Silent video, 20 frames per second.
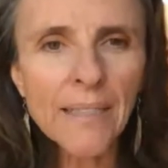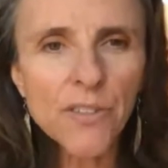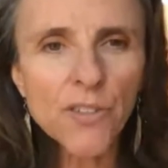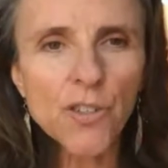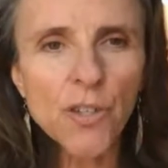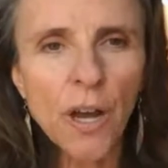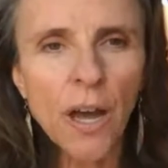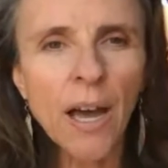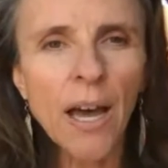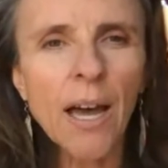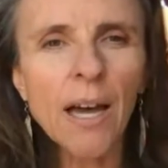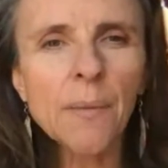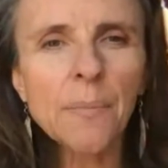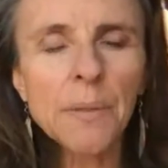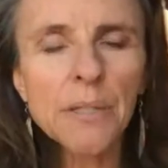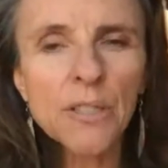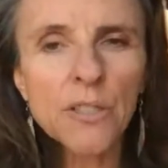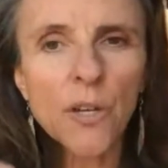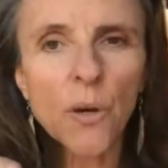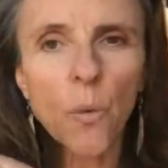job
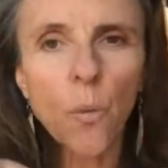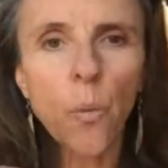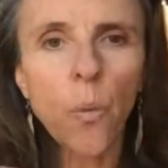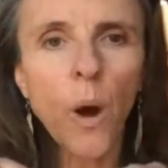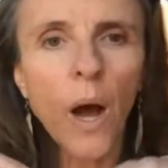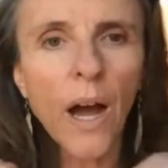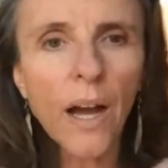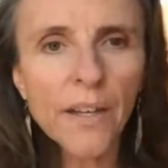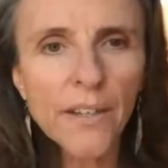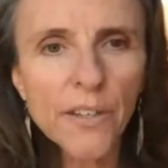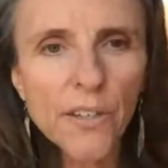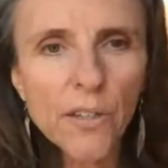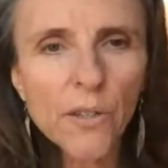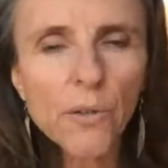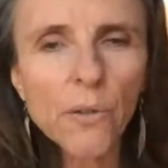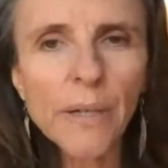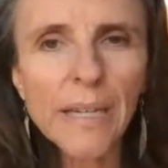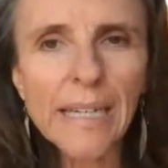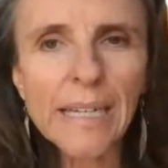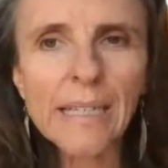to walk
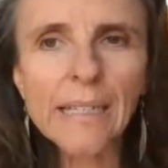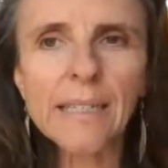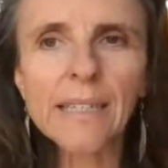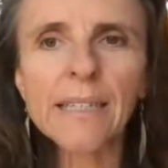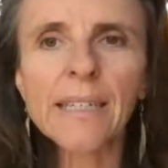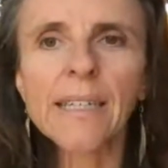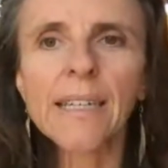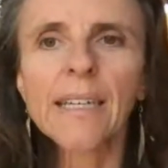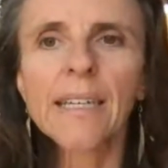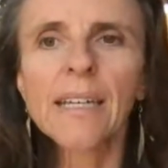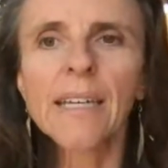you in